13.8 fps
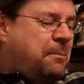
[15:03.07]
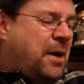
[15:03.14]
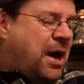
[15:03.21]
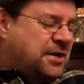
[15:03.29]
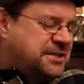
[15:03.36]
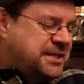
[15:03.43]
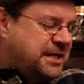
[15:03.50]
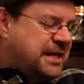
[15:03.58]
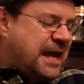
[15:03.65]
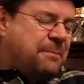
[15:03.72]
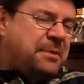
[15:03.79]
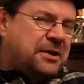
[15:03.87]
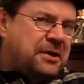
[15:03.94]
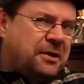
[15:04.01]
party
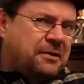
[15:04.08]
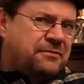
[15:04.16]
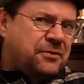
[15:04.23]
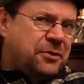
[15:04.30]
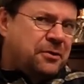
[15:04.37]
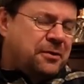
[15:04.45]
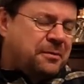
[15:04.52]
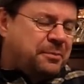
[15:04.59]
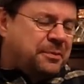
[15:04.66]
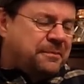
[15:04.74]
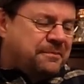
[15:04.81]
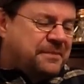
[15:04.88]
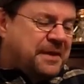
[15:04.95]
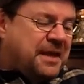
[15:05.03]
capital of Europe.
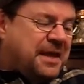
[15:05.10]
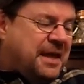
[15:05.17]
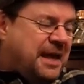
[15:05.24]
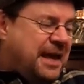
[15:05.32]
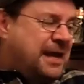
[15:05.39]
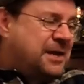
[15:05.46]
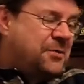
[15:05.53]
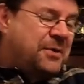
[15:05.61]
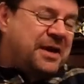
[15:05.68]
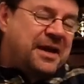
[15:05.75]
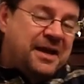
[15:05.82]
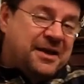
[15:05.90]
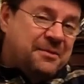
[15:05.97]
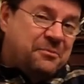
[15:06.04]

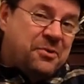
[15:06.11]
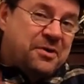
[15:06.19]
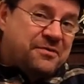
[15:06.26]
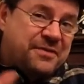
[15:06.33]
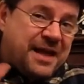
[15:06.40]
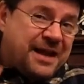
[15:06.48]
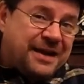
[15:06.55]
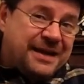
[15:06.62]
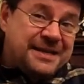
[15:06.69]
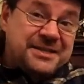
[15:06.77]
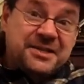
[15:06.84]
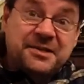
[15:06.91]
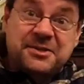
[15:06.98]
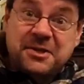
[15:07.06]
Anyway, more of that
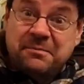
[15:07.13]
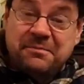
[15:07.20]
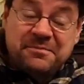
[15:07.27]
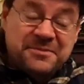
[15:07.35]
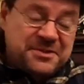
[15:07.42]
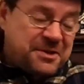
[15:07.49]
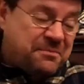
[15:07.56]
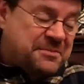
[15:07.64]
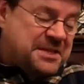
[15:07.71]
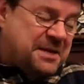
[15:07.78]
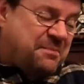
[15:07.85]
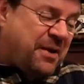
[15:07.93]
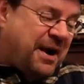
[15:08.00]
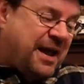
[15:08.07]
later, some
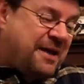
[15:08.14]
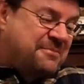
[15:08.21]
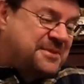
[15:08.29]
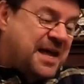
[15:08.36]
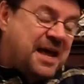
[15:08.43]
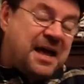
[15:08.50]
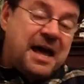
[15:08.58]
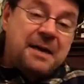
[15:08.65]
someday perhaps.